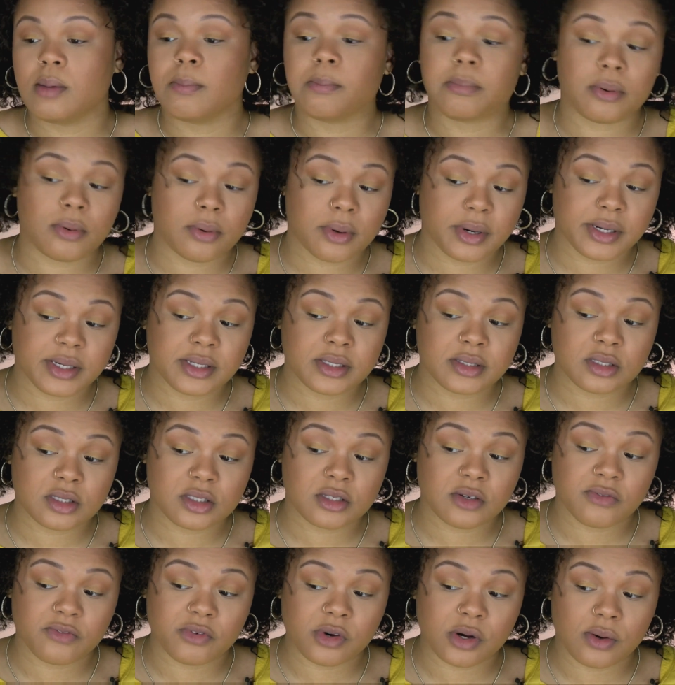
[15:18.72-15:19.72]
important
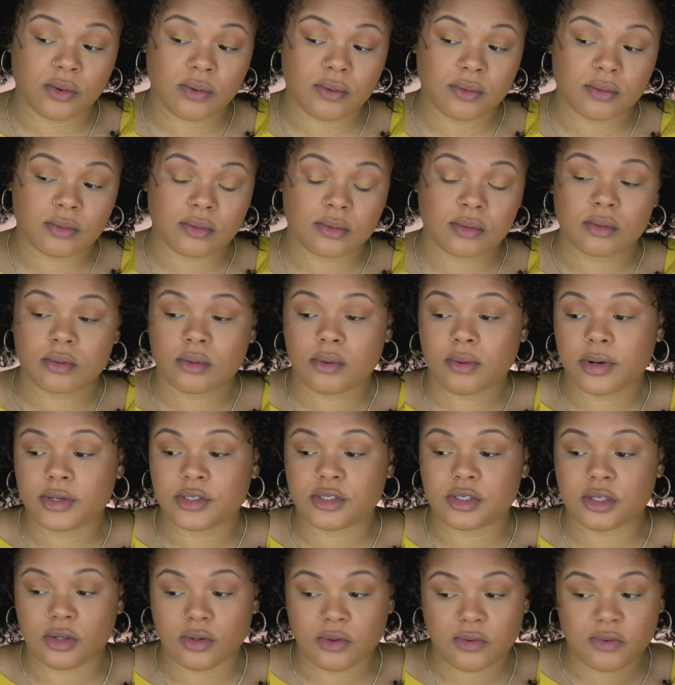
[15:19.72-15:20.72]
to vote? Or
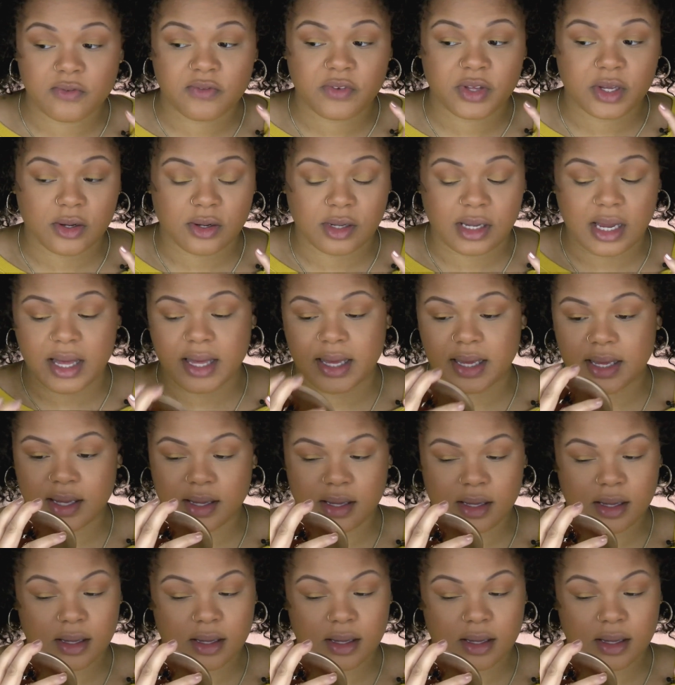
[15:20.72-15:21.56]
do you feel like